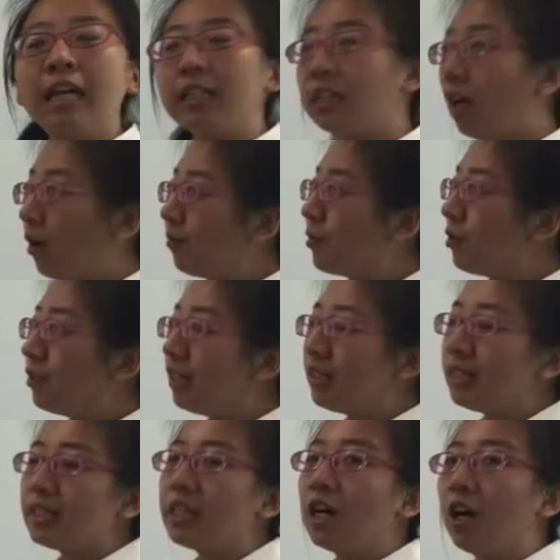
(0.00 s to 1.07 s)
The
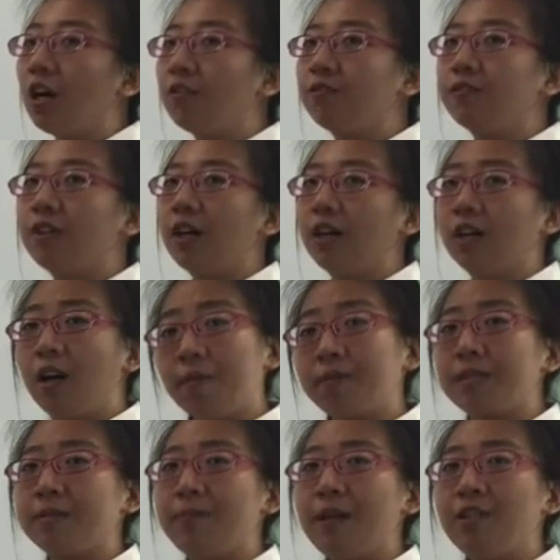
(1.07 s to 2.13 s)
opportunity of
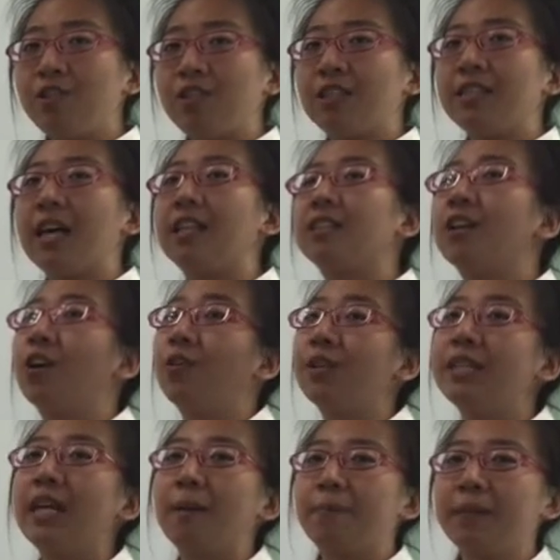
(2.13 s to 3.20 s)
expansion has
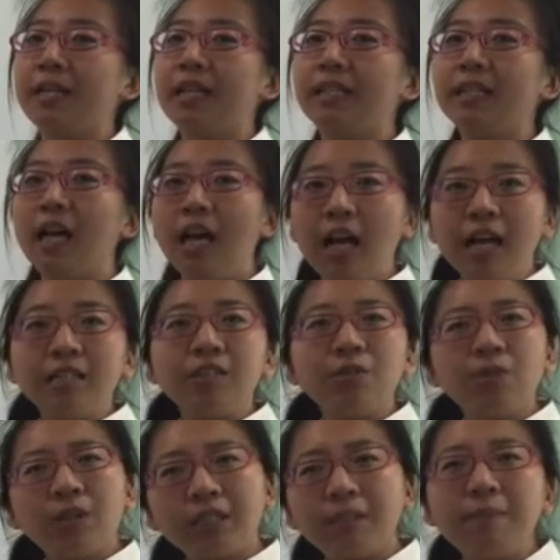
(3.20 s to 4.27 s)
already appeared.
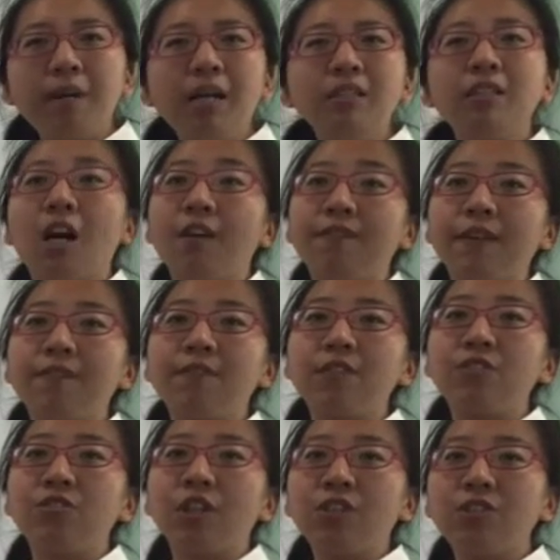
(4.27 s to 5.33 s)
The demand of
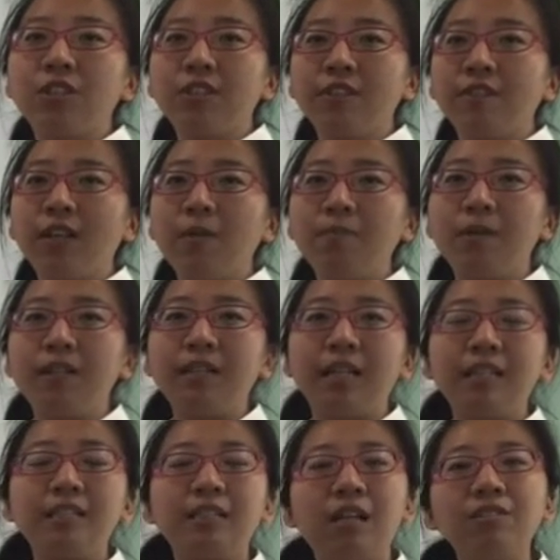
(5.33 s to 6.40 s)
infrastructure development
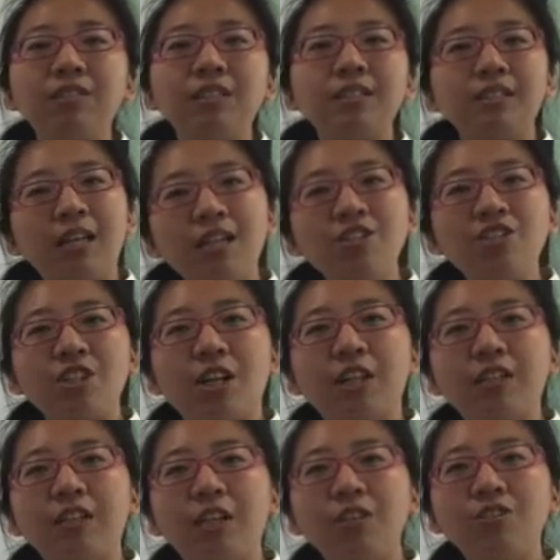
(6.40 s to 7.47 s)
in Southeast
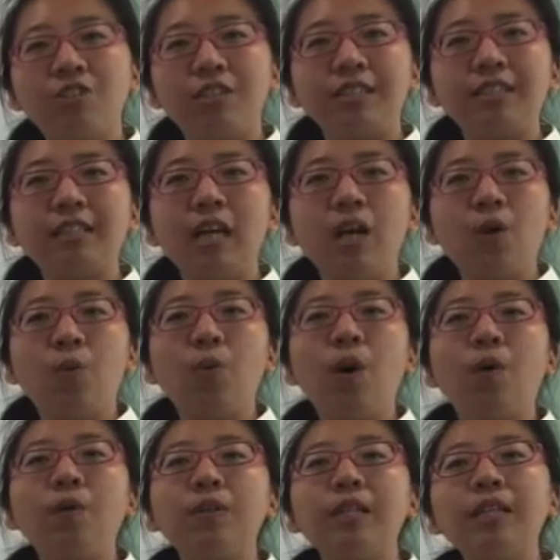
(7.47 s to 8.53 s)
Asian countries
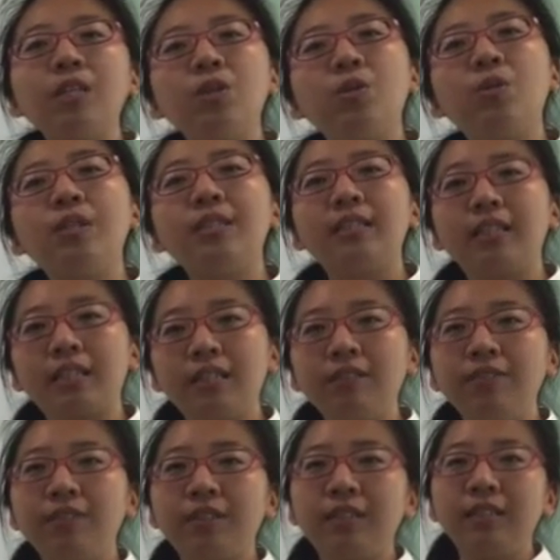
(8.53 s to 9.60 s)
will increase
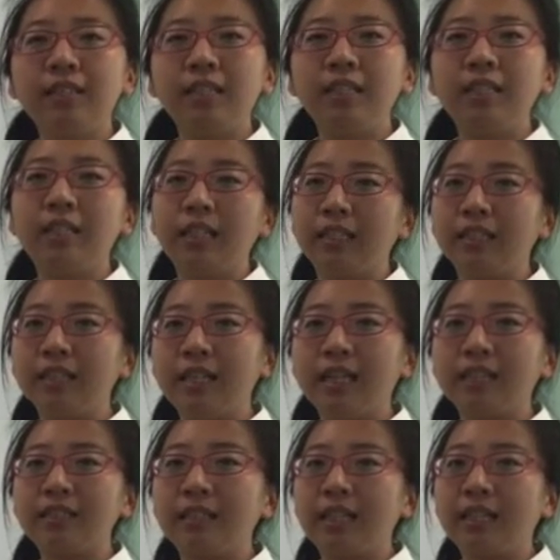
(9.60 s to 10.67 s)
significantly in the
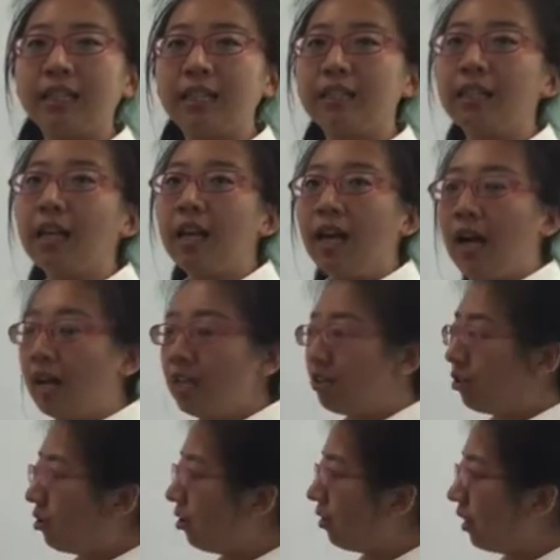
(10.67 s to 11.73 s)
next decade. As
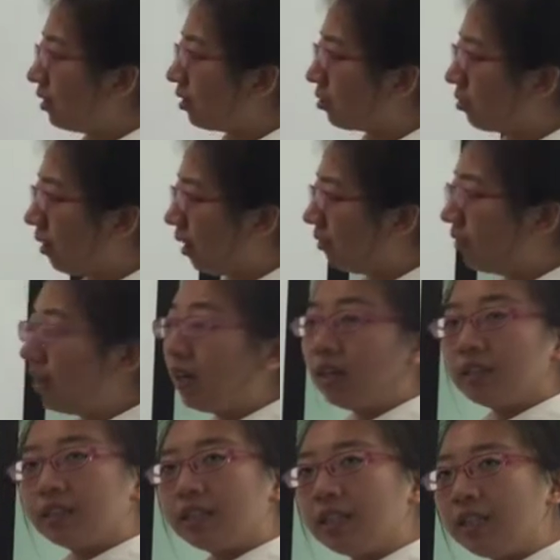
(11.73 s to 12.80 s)
shown on the graph,
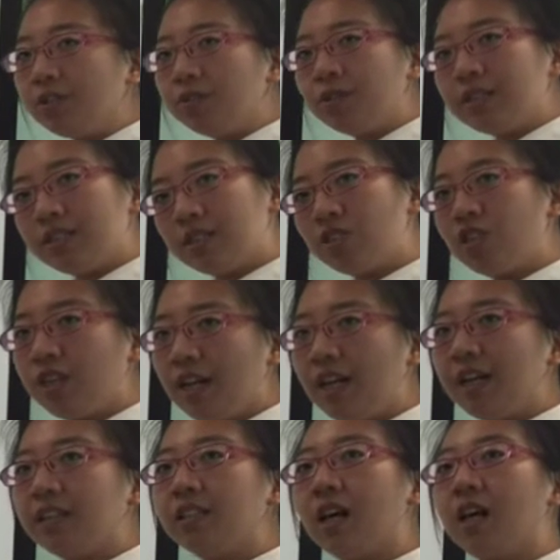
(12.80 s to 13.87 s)
the increasing
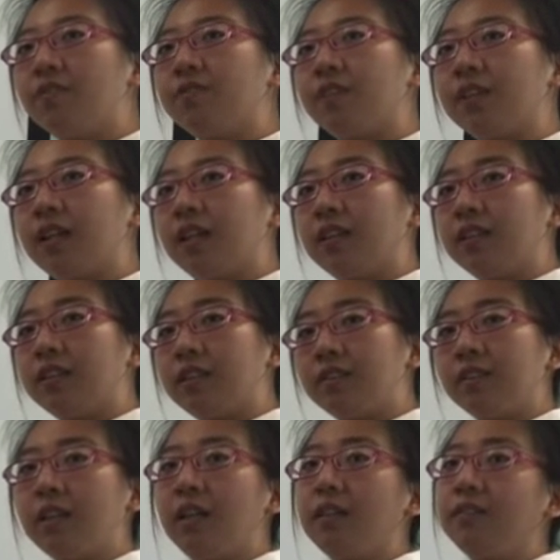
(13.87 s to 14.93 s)
trend of
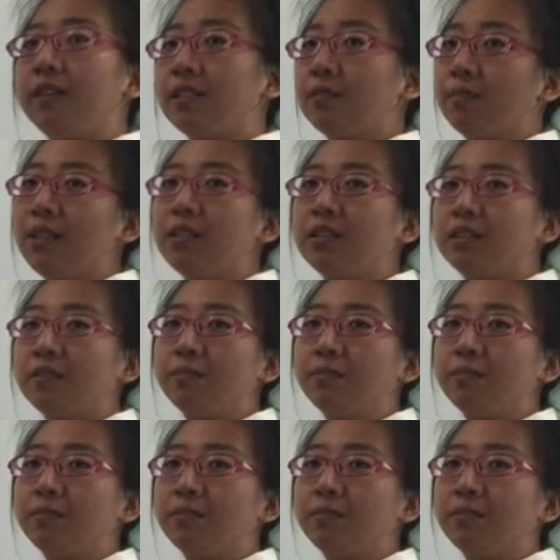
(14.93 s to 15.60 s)
investment